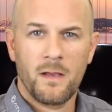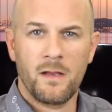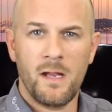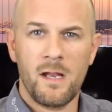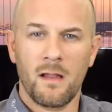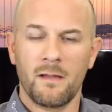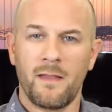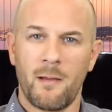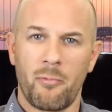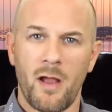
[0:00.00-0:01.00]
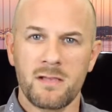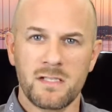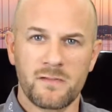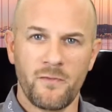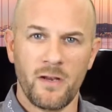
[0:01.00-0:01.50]
You need to let that
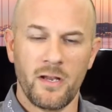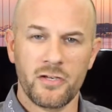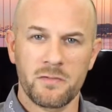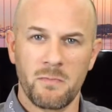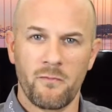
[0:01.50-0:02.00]
process finish